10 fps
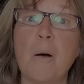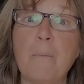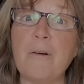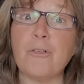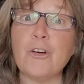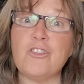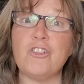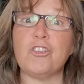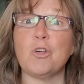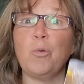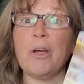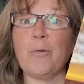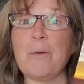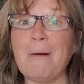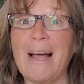But first, just a quick
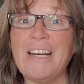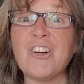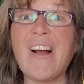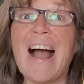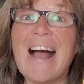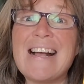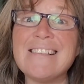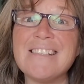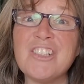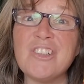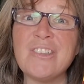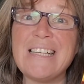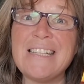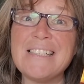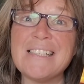reminder, I still
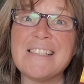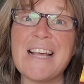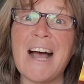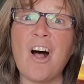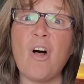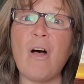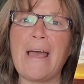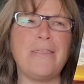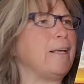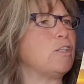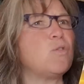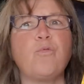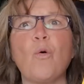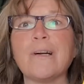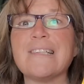need to sell, I think it's
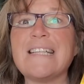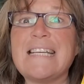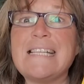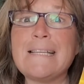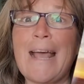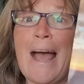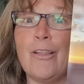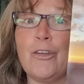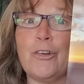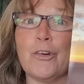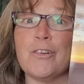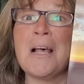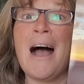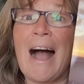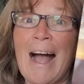14 calendars.
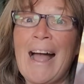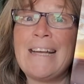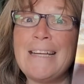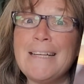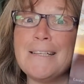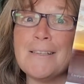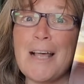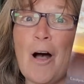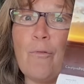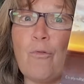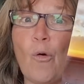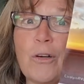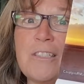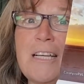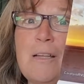I need to sell
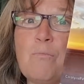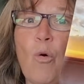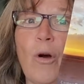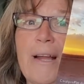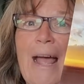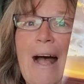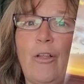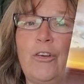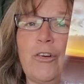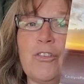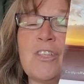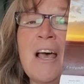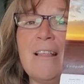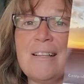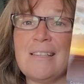14 more calendars.
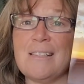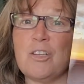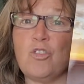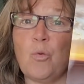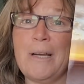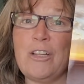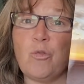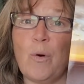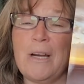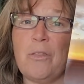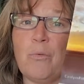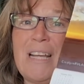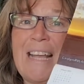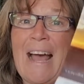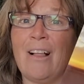This is the
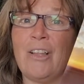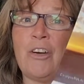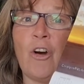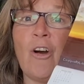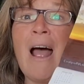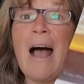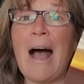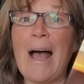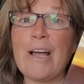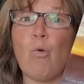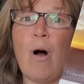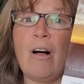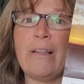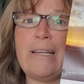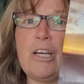2023 calendar, high
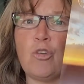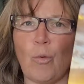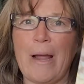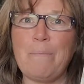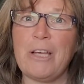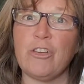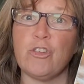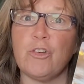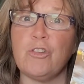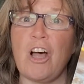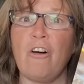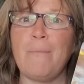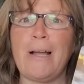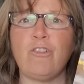quality, great pictures of my